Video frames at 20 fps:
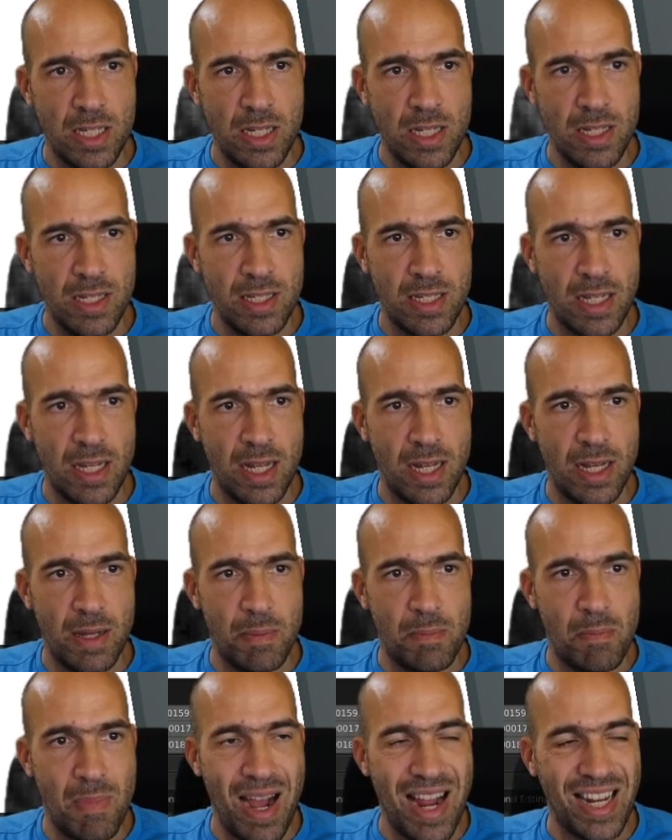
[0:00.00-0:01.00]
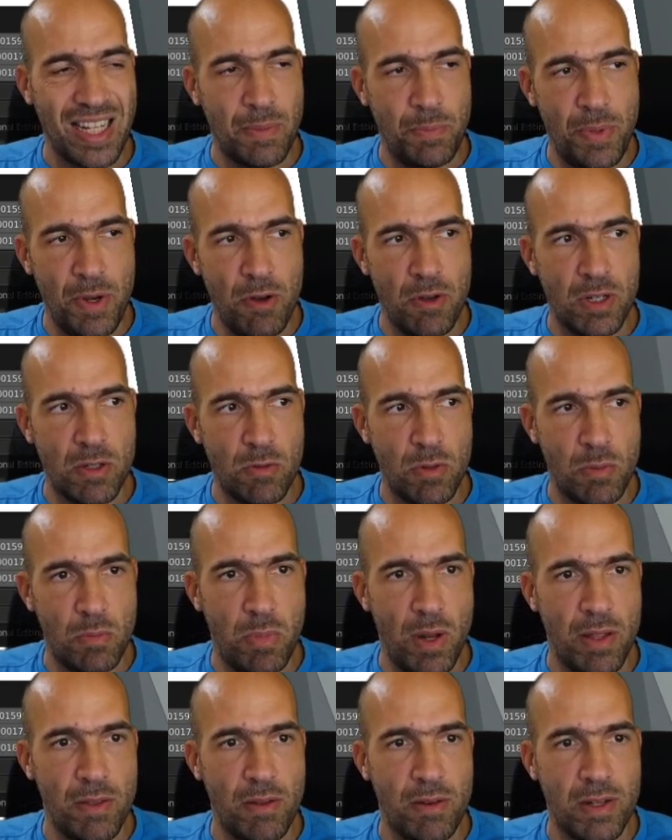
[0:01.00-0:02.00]
since my experience
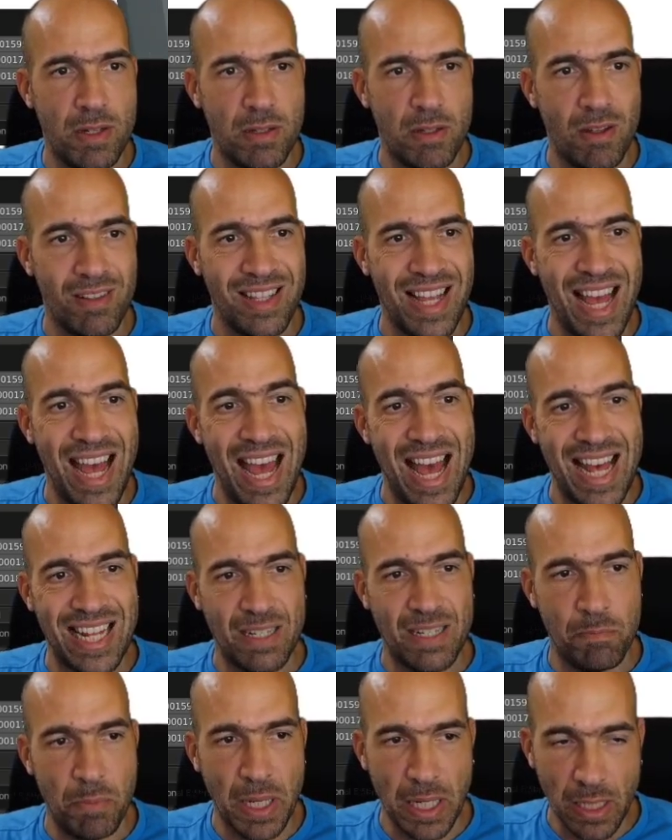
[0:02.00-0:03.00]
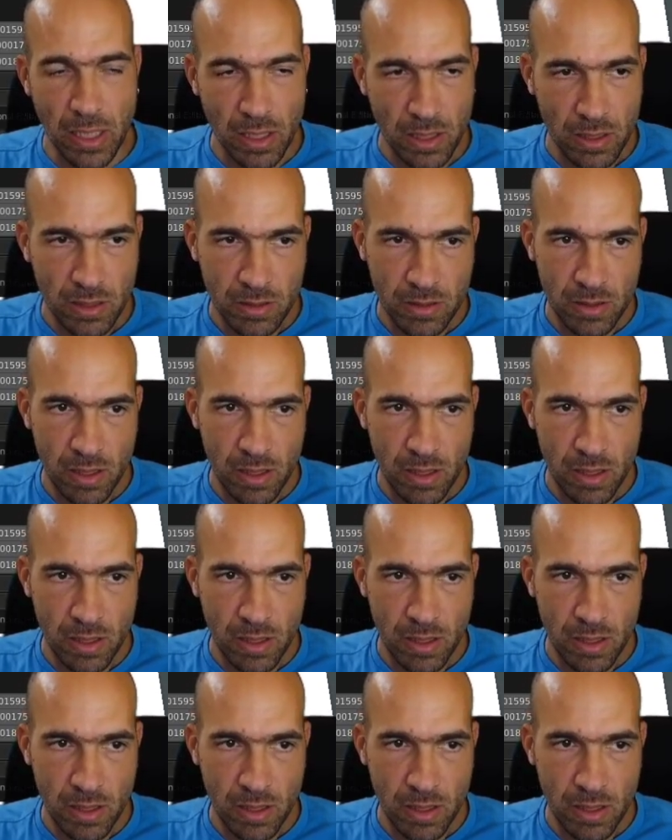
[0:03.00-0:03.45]
with Blender is not as big